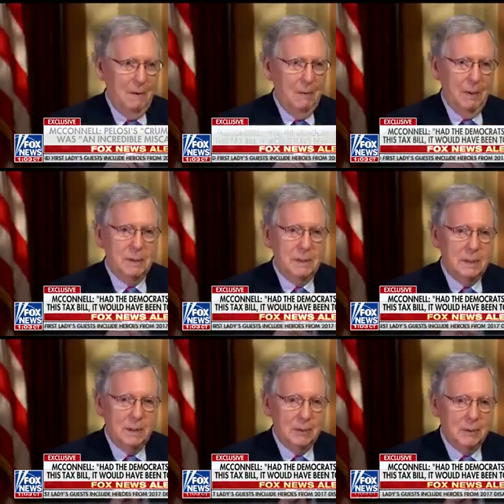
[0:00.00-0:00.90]
Well,
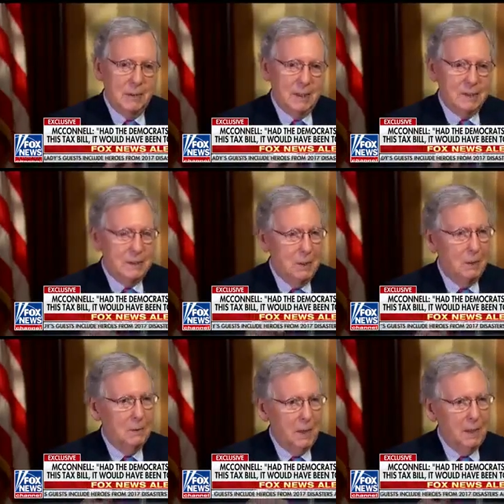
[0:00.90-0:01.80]
Democrats
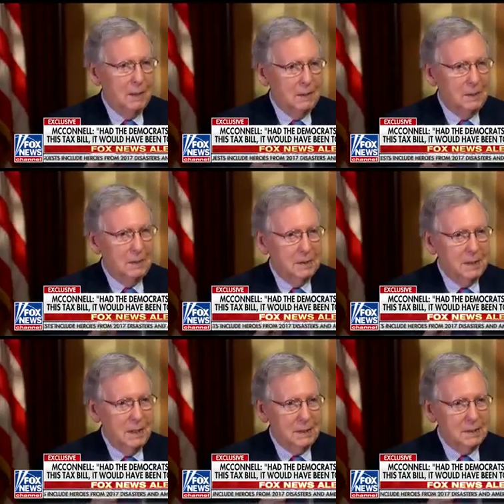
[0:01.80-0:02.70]
don't like cutting
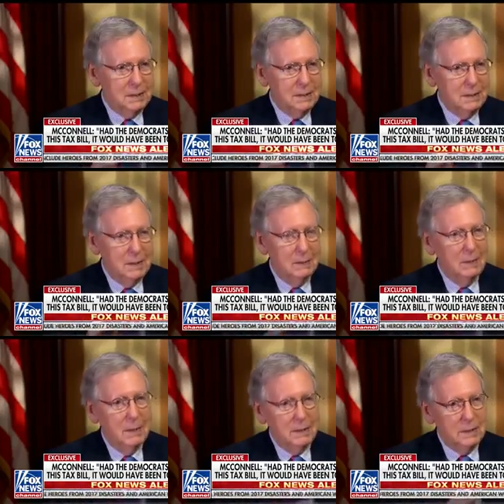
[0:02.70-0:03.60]
taxes. They don't
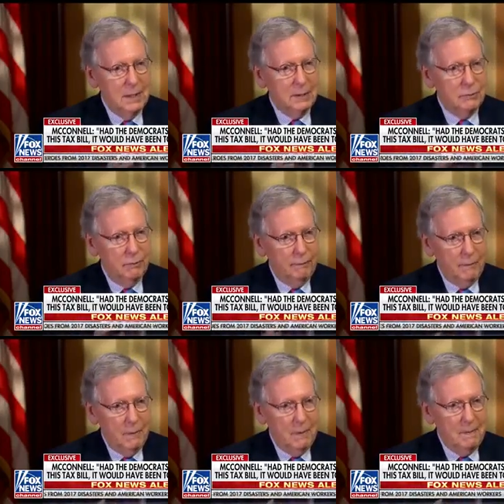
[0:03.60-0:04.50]
like tax
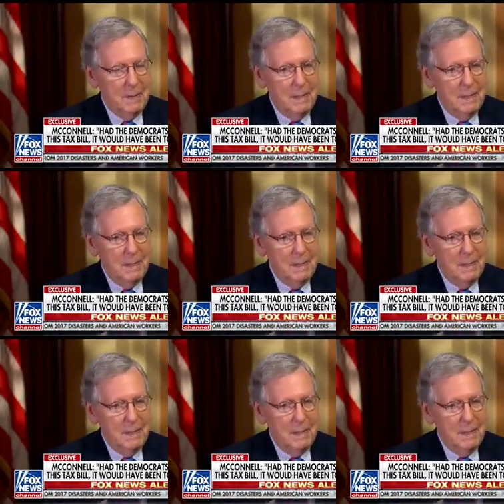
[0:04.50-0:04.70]
reform.